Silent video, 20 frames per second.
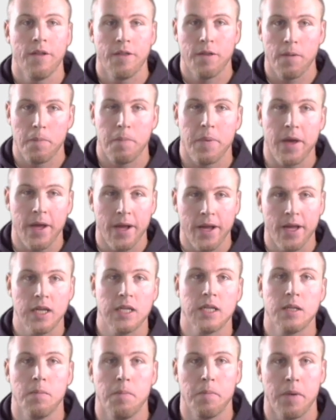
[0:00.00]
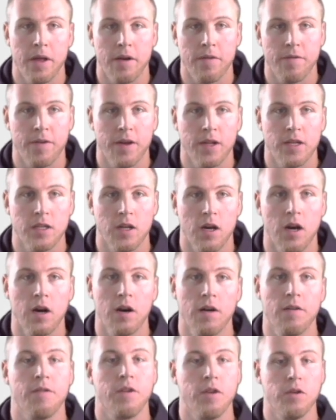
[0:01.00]
the biggest benefit
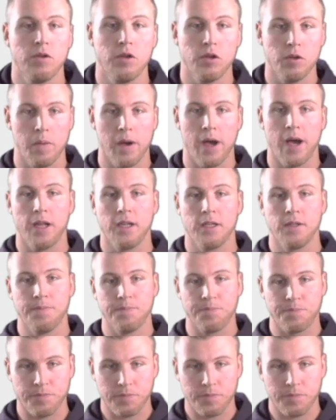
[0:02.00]
of YouTube ads.